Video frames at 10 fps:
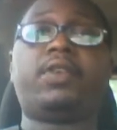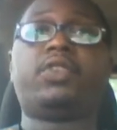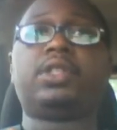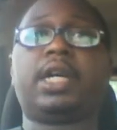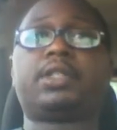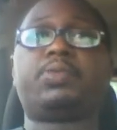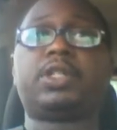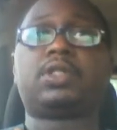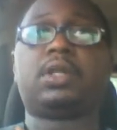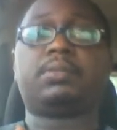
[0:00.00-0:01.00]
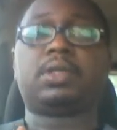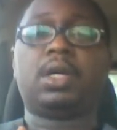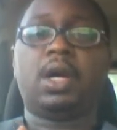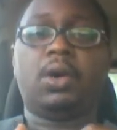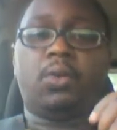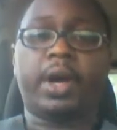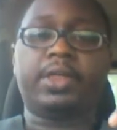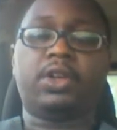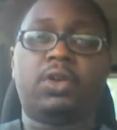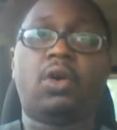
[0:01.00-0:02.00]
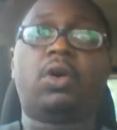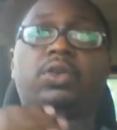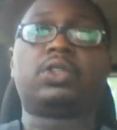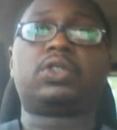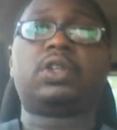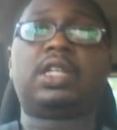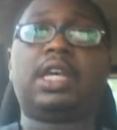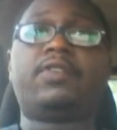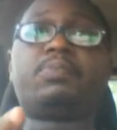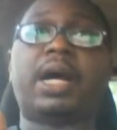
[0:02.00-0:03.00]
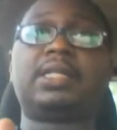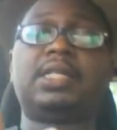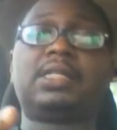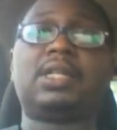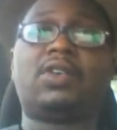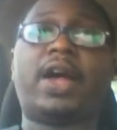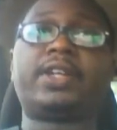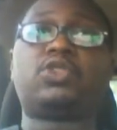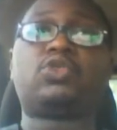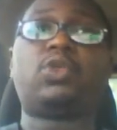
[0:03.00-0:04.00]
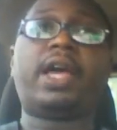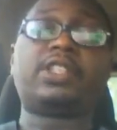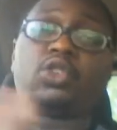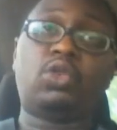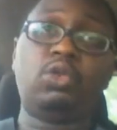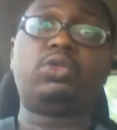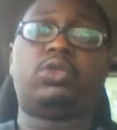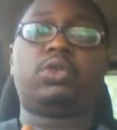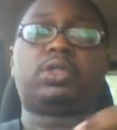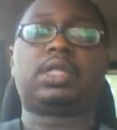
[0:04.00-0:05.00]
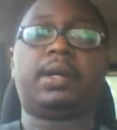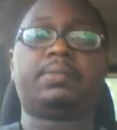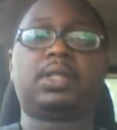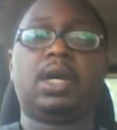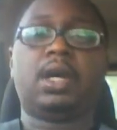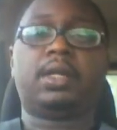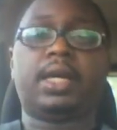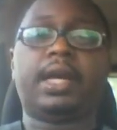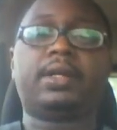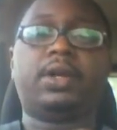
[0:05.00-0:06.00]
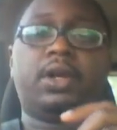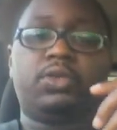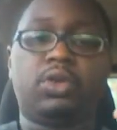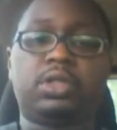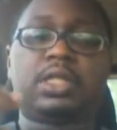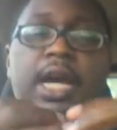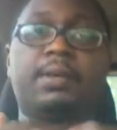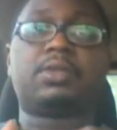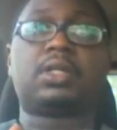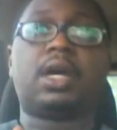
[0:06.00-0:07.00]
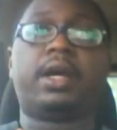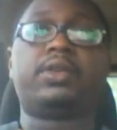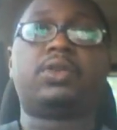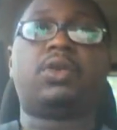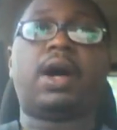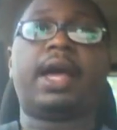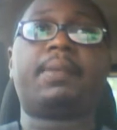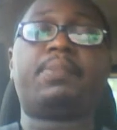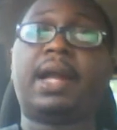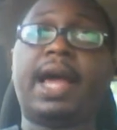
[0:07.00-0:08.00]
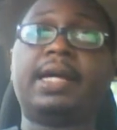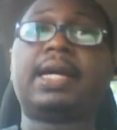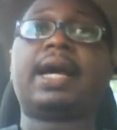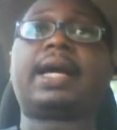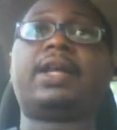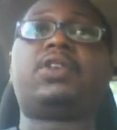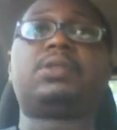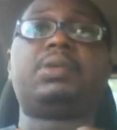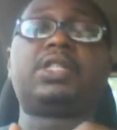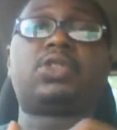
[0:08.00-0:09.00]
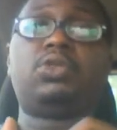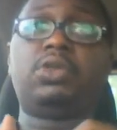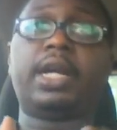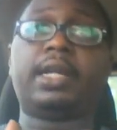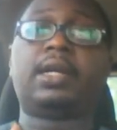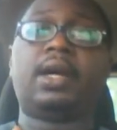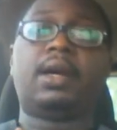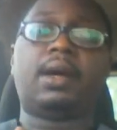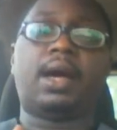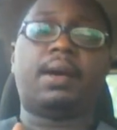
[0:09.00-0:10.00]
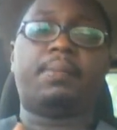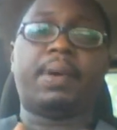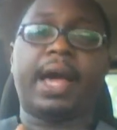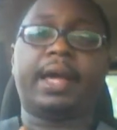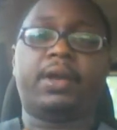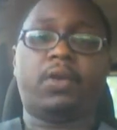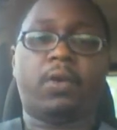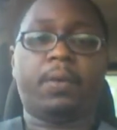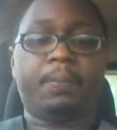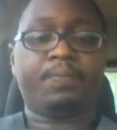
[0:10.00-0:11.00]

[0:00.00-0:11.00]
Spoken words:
even the express terms, where the law does not give parties the right to exclude those terms. Then those terms, are implied and cannot be excluded by law.